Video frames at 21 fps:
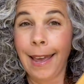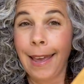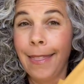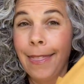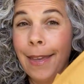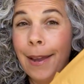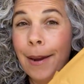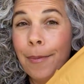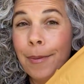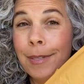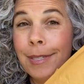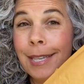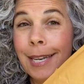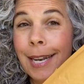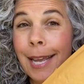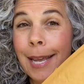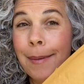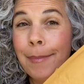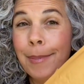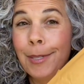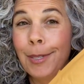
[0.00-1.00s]
was an
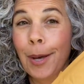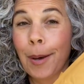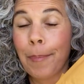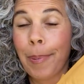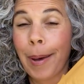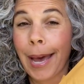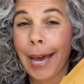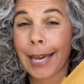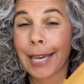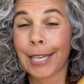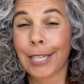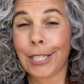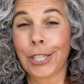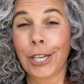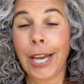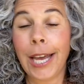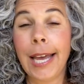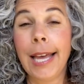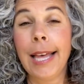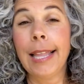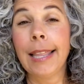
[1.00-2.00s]
Amazon package
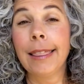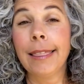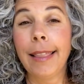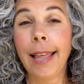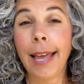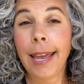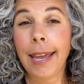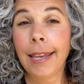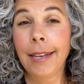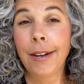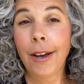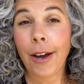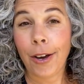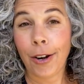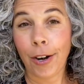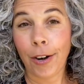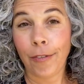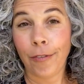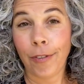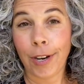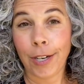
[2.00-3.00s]
laying on
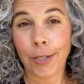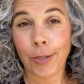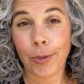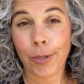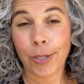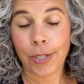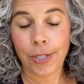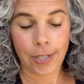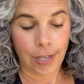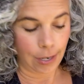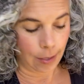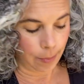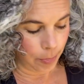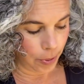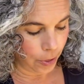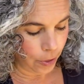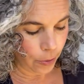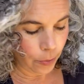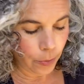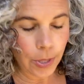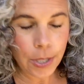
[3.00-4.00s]
our front doorstep,
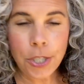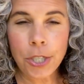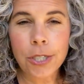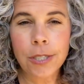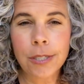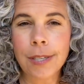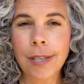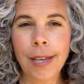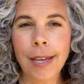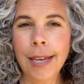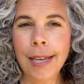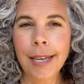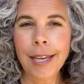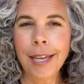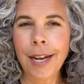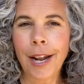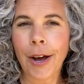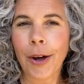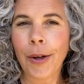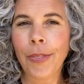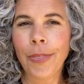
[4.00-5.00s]
which is, you
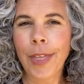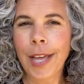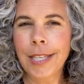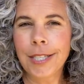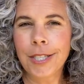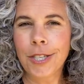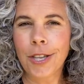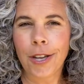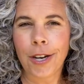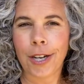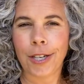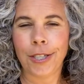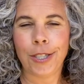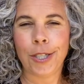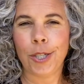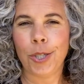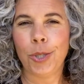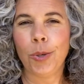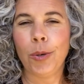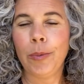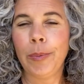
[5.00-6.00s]
know, that's not
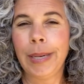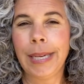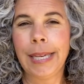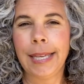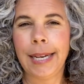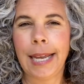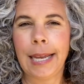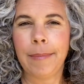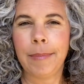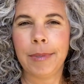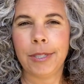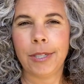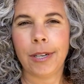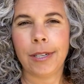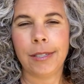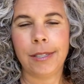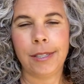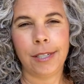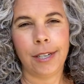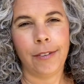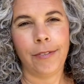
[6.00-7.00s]
unusual. We get
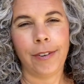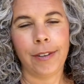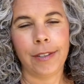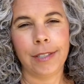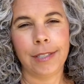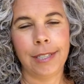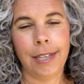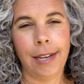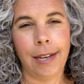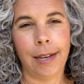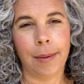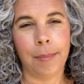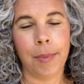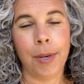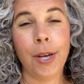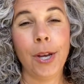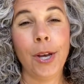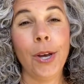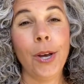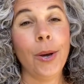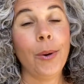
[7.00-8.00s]
Amazon stuff all the time.
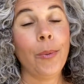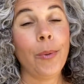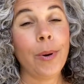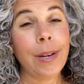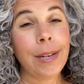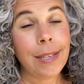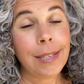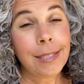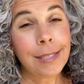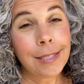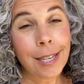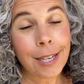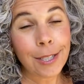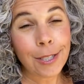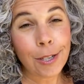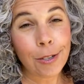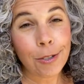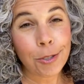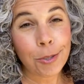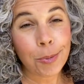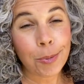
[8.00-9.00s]
What is
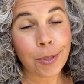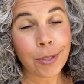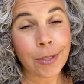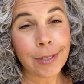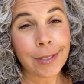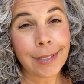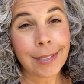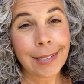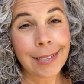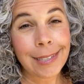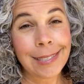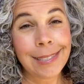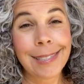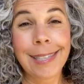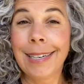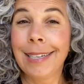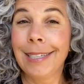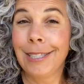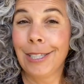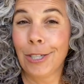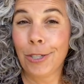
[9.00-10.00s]
unusual is
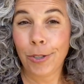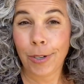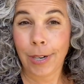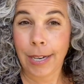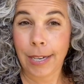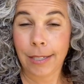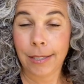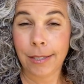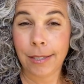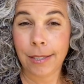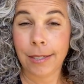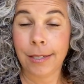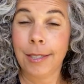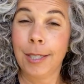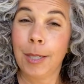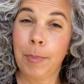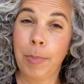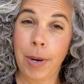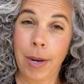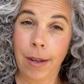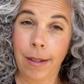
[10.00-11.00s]
it is addressed to
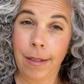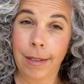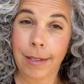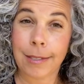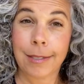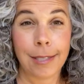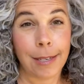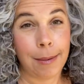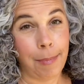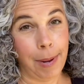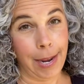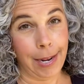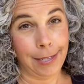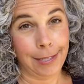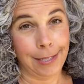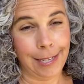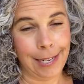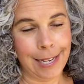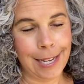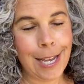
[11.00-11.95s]
Pollux and Maxie.